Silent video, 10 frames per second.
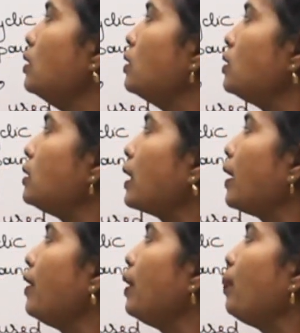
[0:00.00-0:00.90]

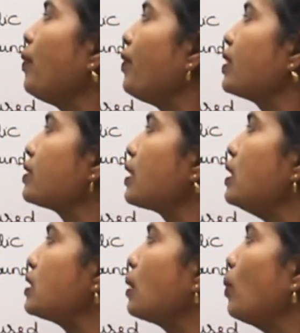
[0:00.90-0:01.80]
Secondary prefix
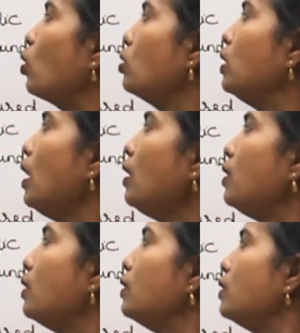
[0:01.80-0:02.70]
tells about the
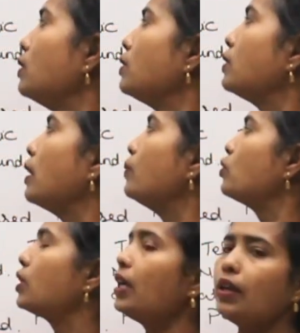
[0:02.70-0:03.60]

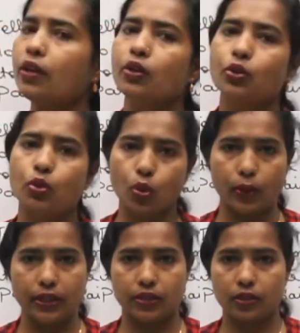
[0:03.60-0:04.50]

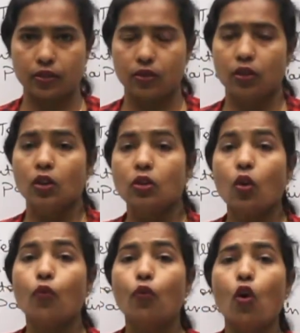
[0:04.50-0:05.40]
substituents.
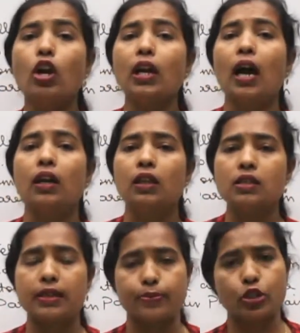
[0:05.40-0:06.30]
Now what are the
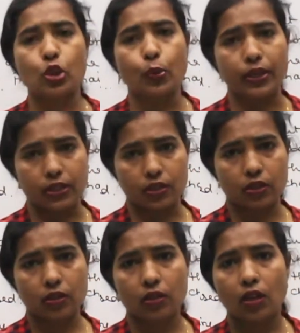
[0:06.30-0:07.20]

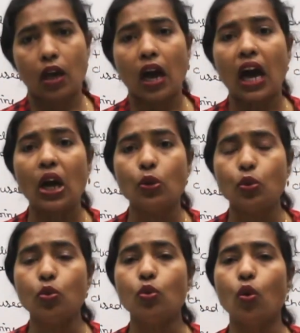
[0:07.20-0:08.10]
substituents? How
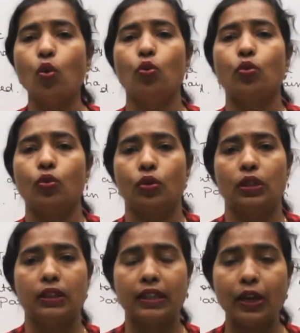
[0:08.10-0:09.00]
to know
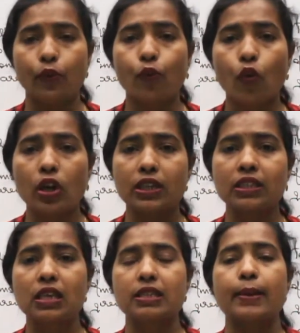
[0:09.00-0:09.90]
that what
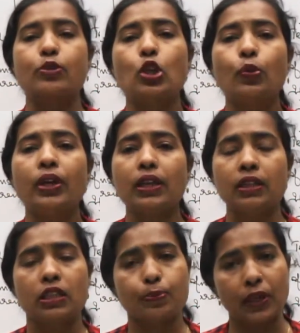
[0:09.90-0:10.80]
is the substituent
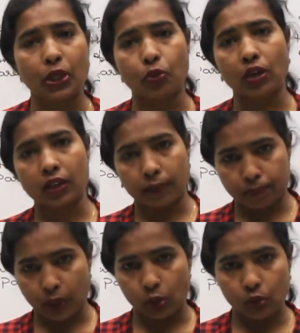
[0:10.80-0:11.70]
in this particular
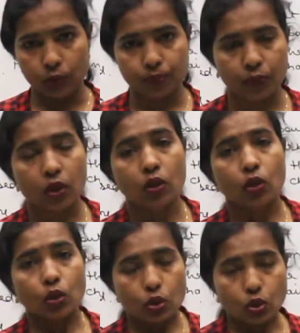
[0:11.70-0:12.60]
compound?
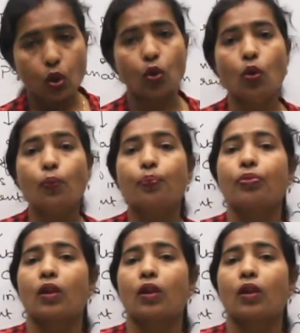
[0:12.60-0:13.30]
So